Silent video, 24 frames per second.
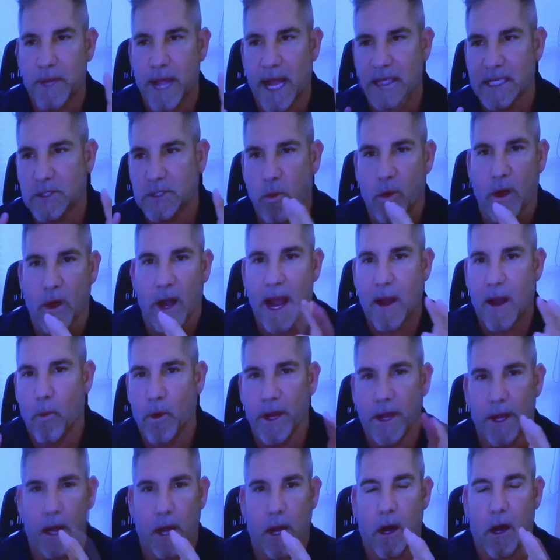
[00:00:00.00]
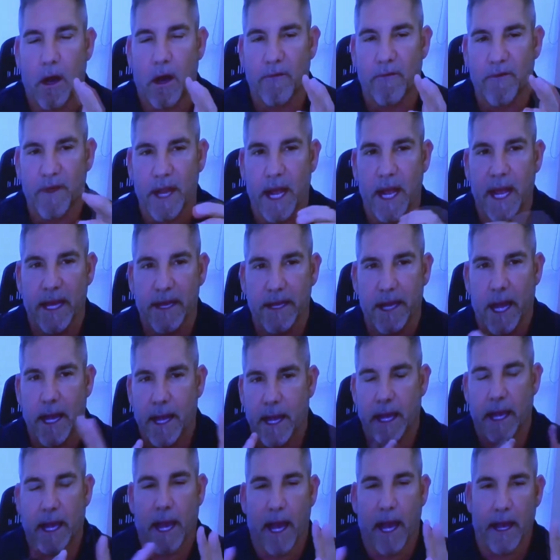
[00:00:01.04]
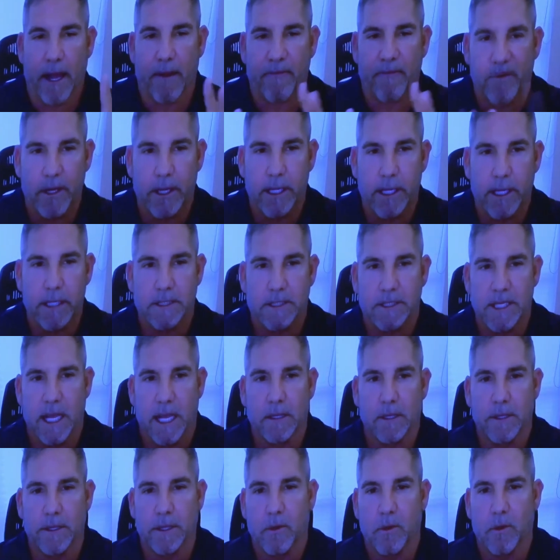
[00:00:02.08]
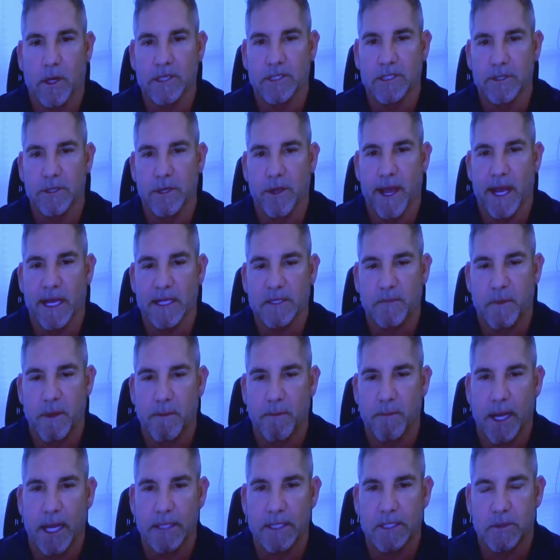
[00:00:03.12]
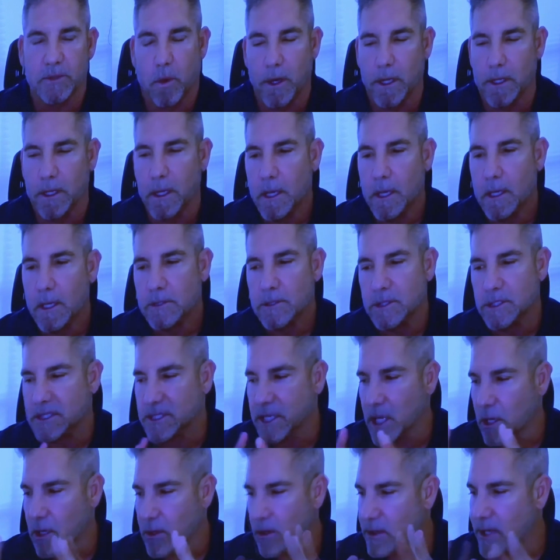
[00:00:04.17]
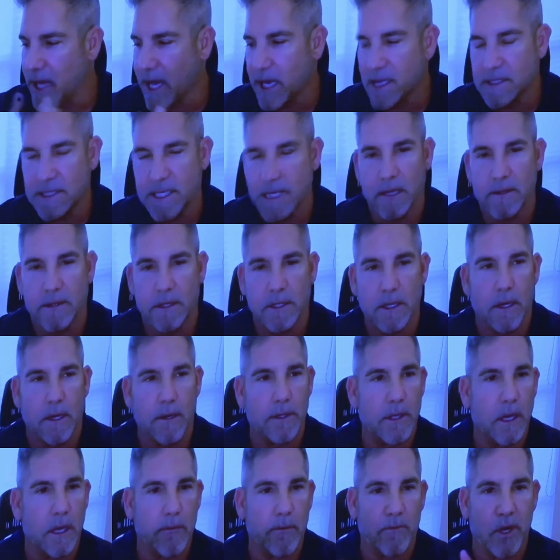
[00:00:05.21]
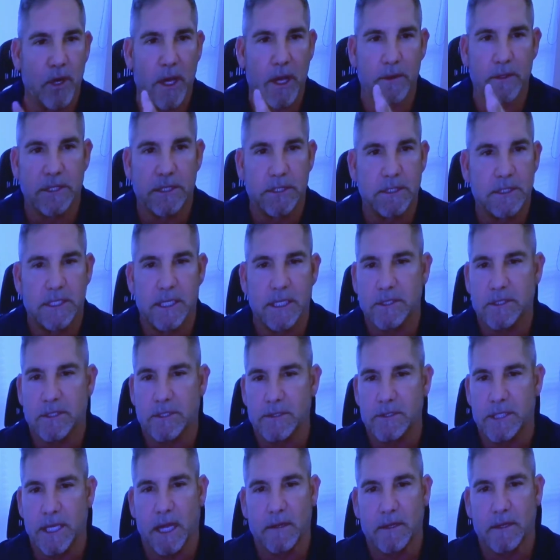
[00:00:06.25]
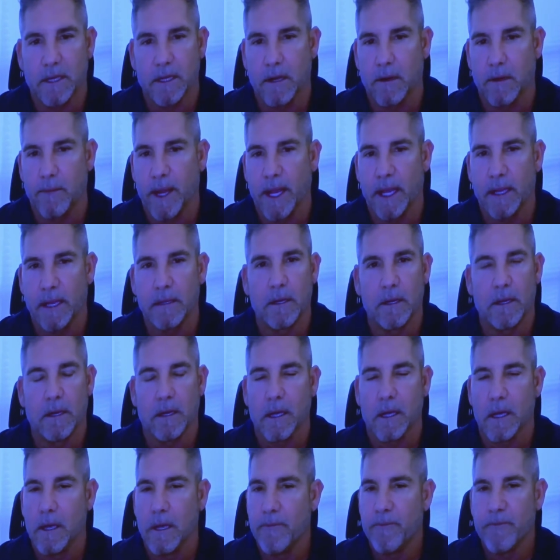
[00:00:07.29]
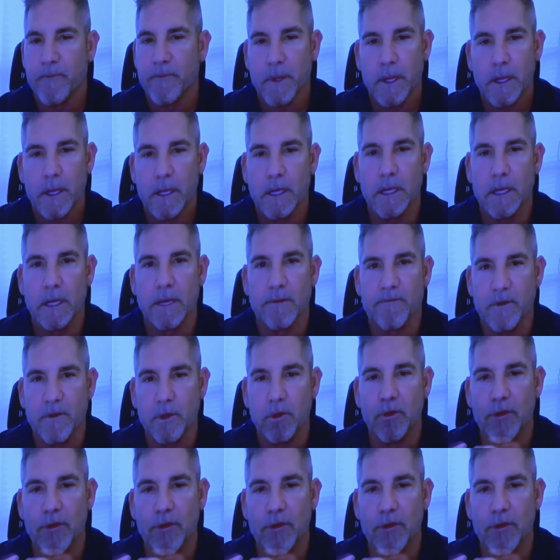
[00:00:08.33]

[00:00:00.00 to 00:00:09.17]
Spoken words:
where I went off. And I forget exactly the question you asked. I just want to just tell you guys out there, young brothers and sisters out there, man, look, if you